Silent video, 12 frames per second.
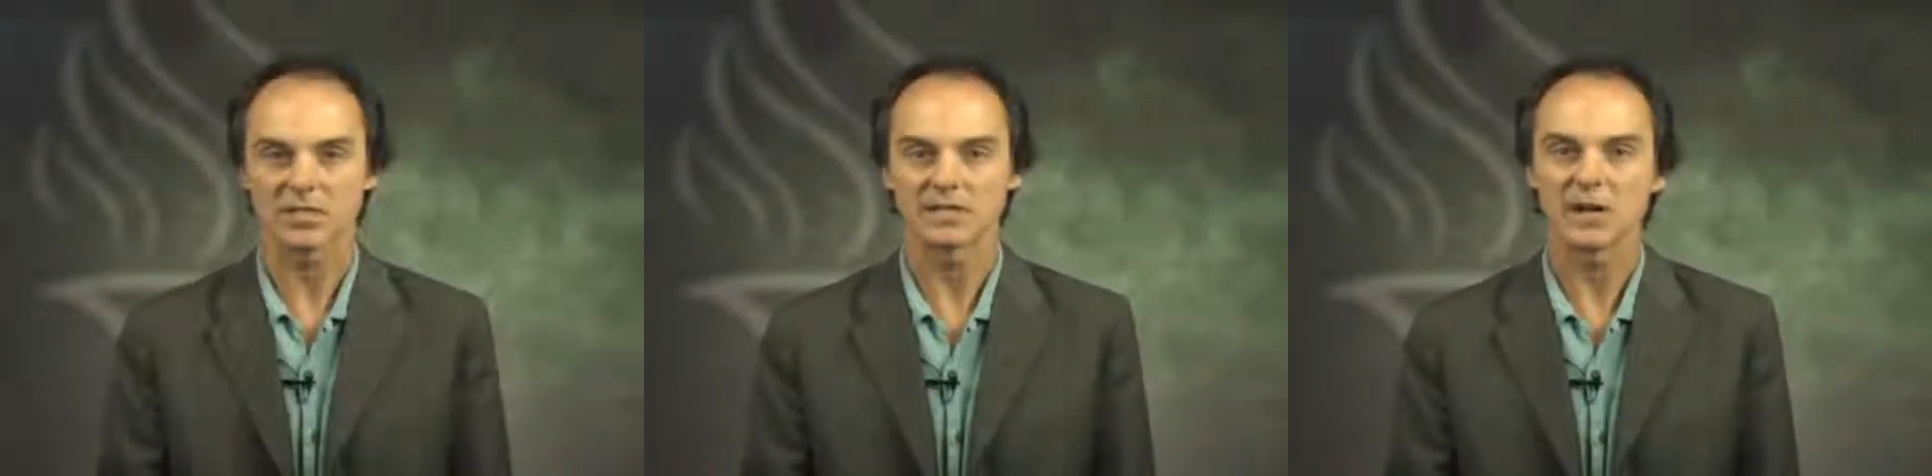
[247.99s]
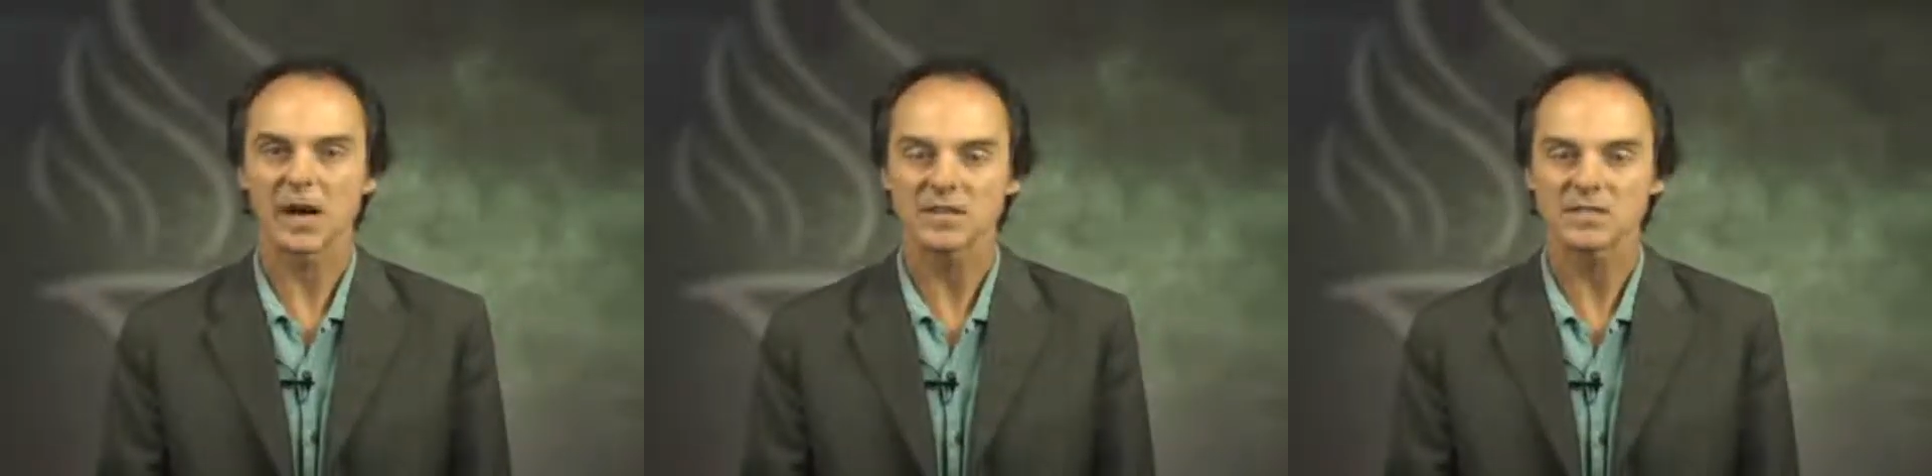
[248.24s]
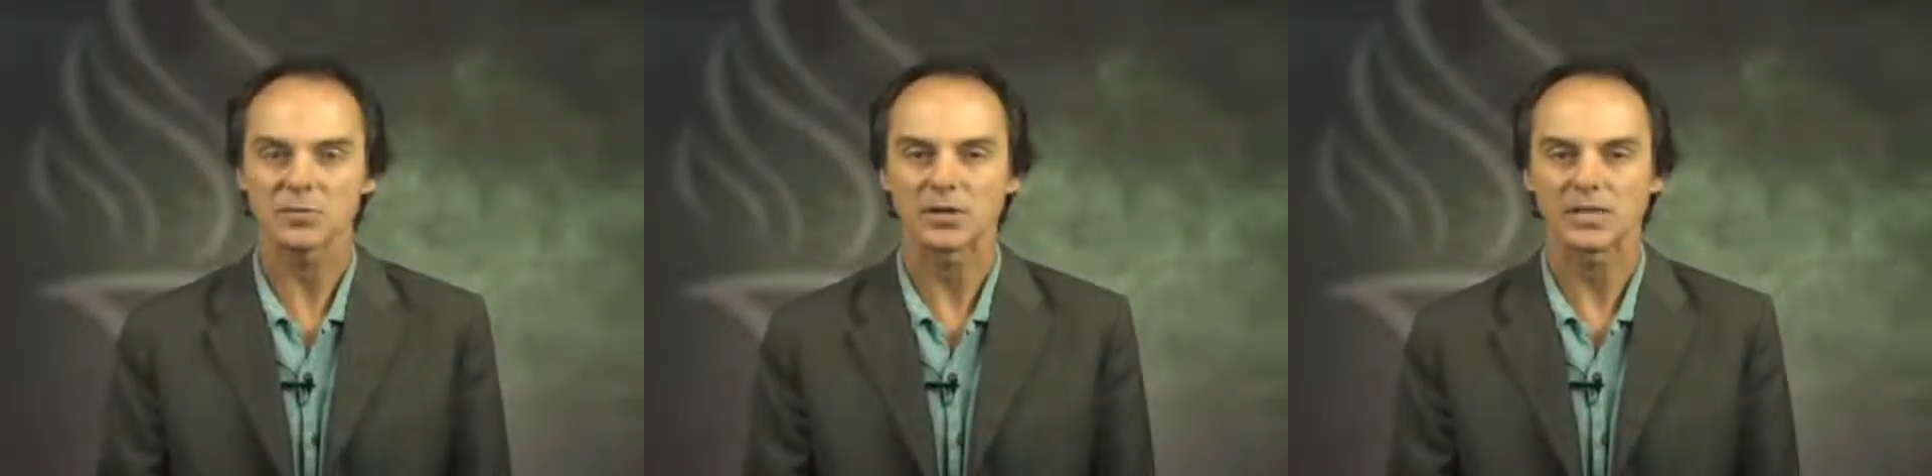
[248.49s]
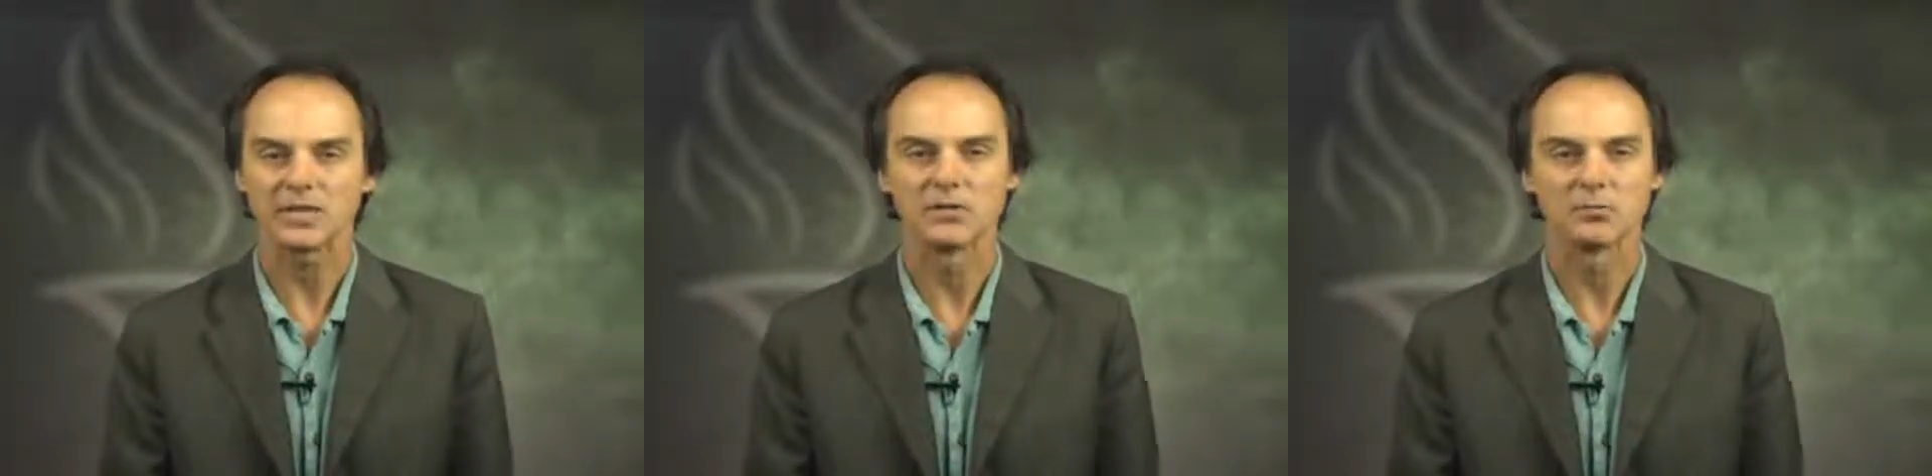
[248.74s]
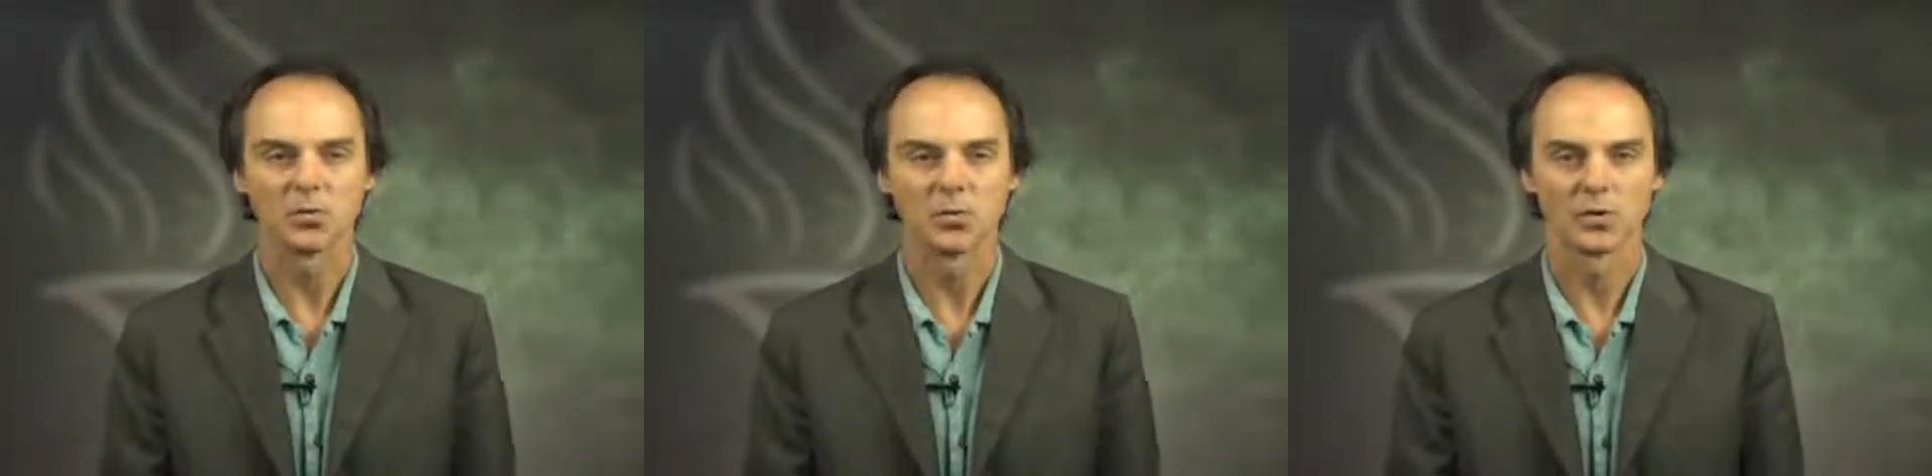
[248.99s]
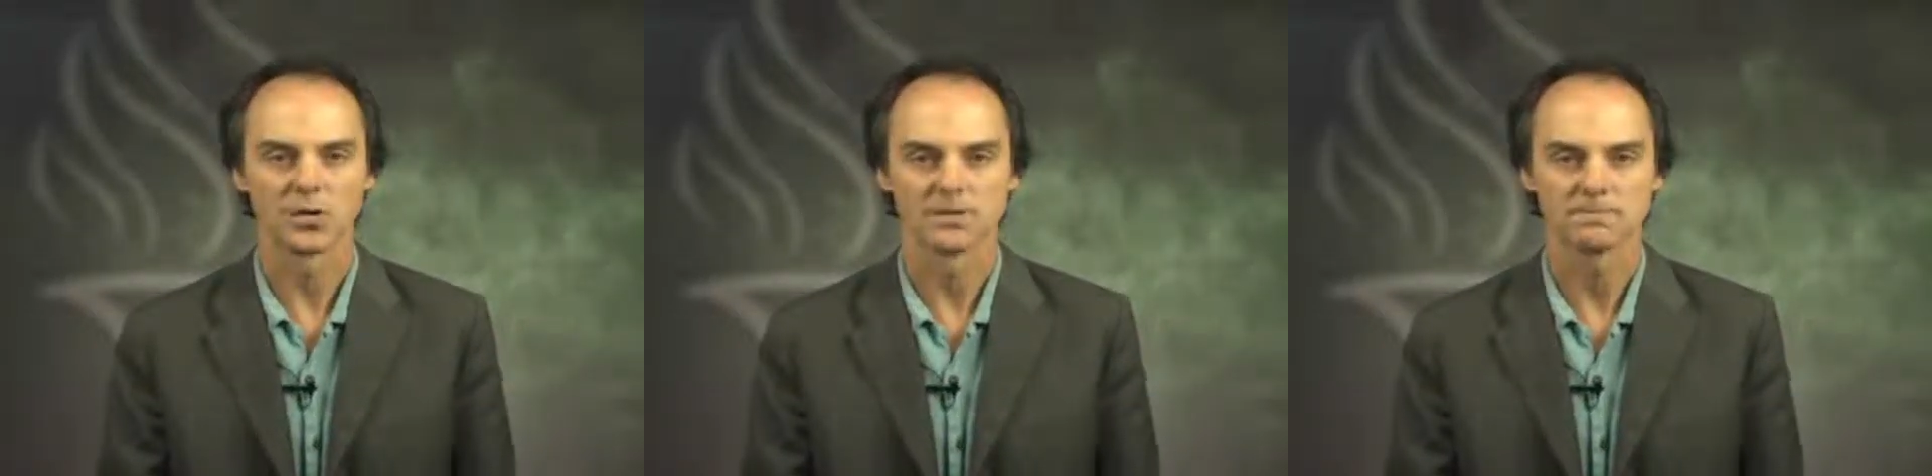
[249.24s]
of the offspring even more.